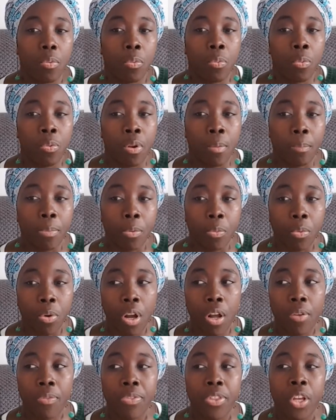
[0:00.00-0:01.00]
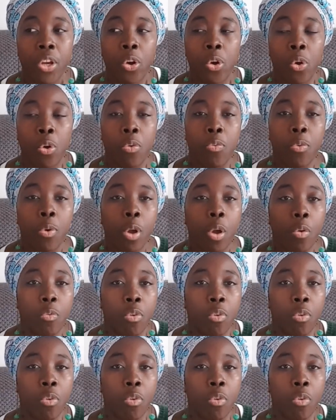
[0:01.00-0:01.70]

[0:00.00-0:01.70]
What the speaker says: Number one, the over